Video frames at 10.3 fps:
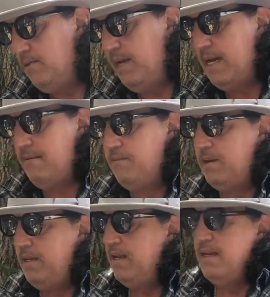I have
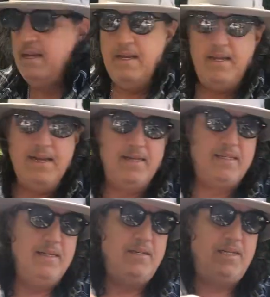one?
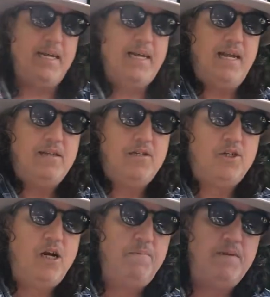Yes. Check out the
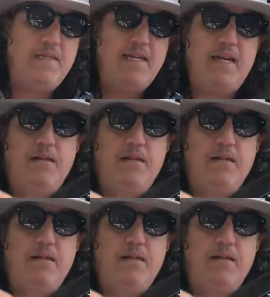sharpness out of the